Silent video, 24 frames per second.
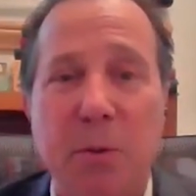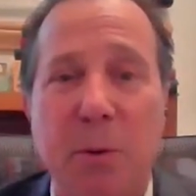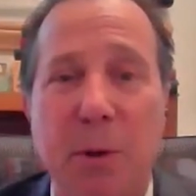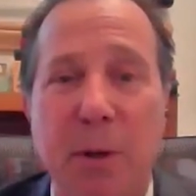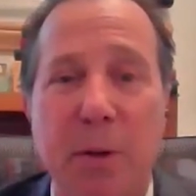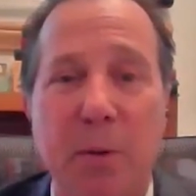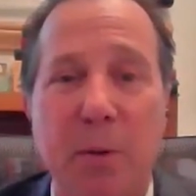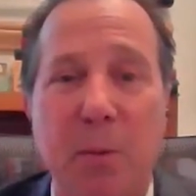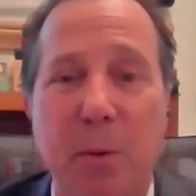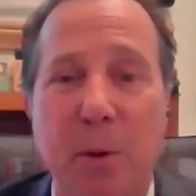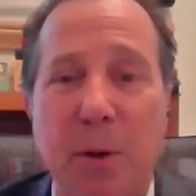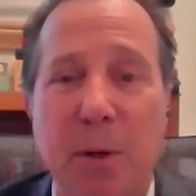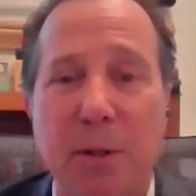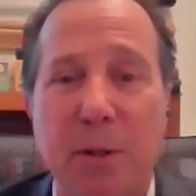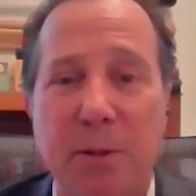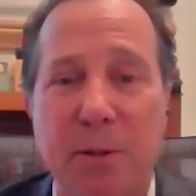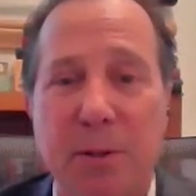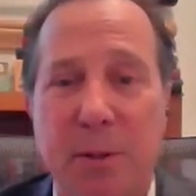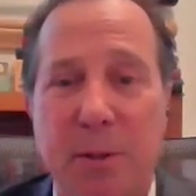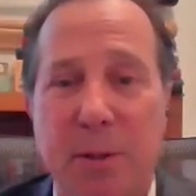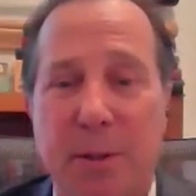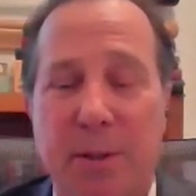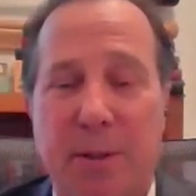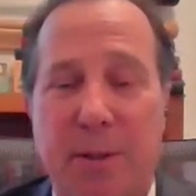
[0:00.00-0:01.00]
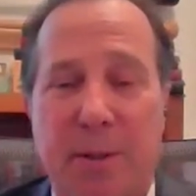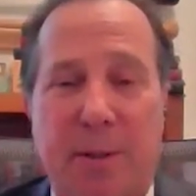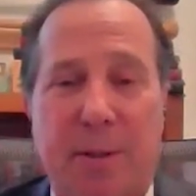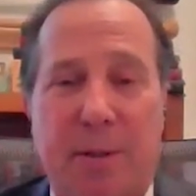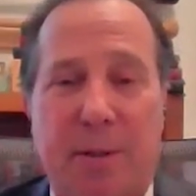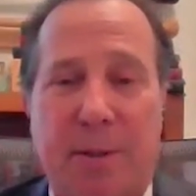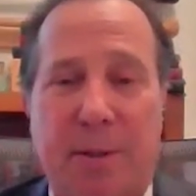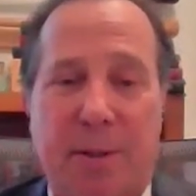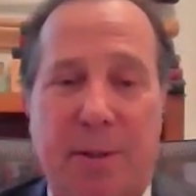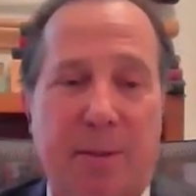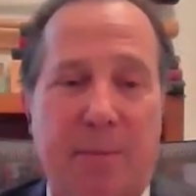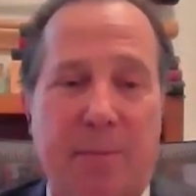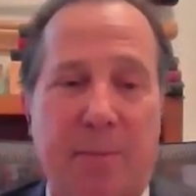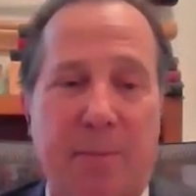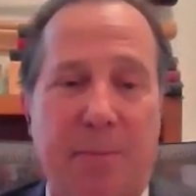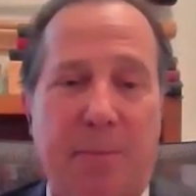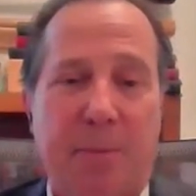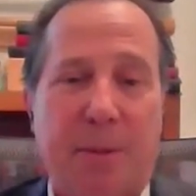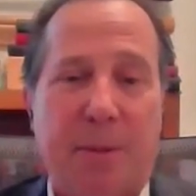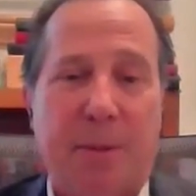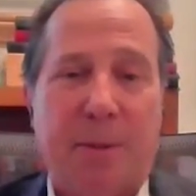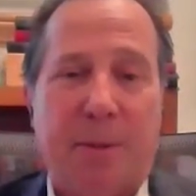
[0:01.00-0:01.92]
the way it was, and